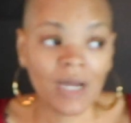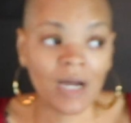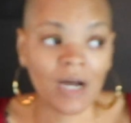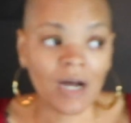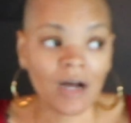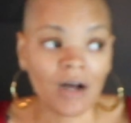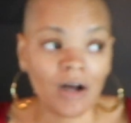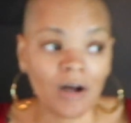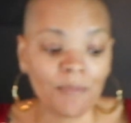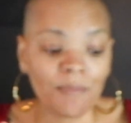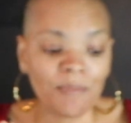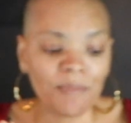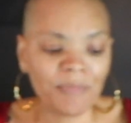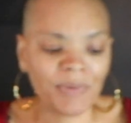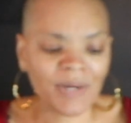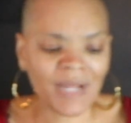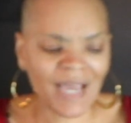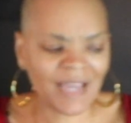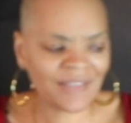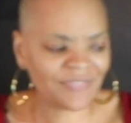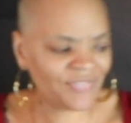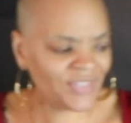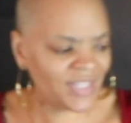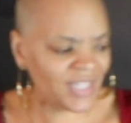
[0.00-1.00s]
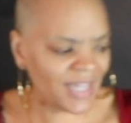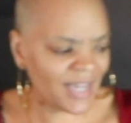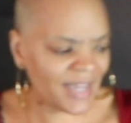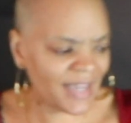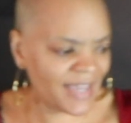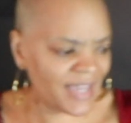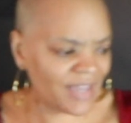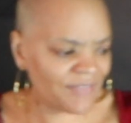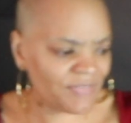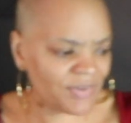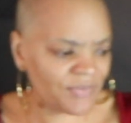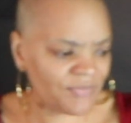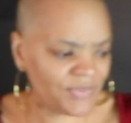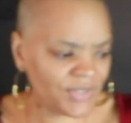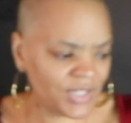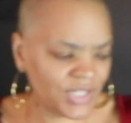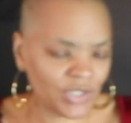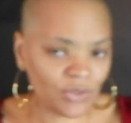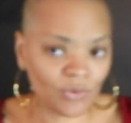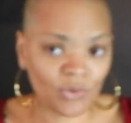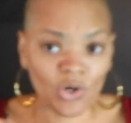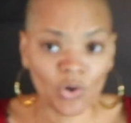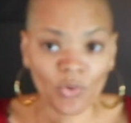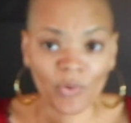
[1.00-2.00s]
but I think I have a
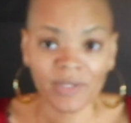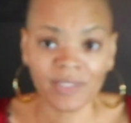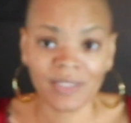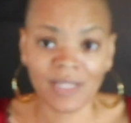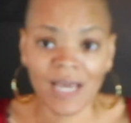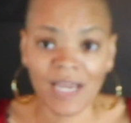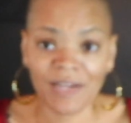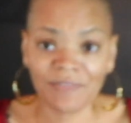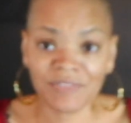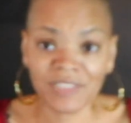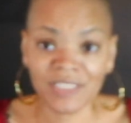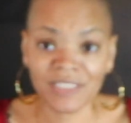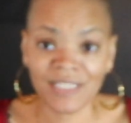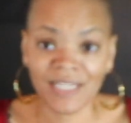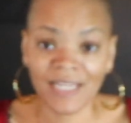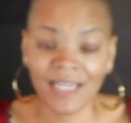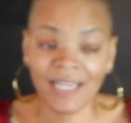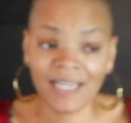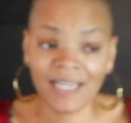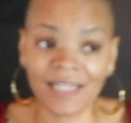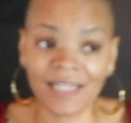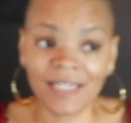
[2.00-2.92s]
video going live today,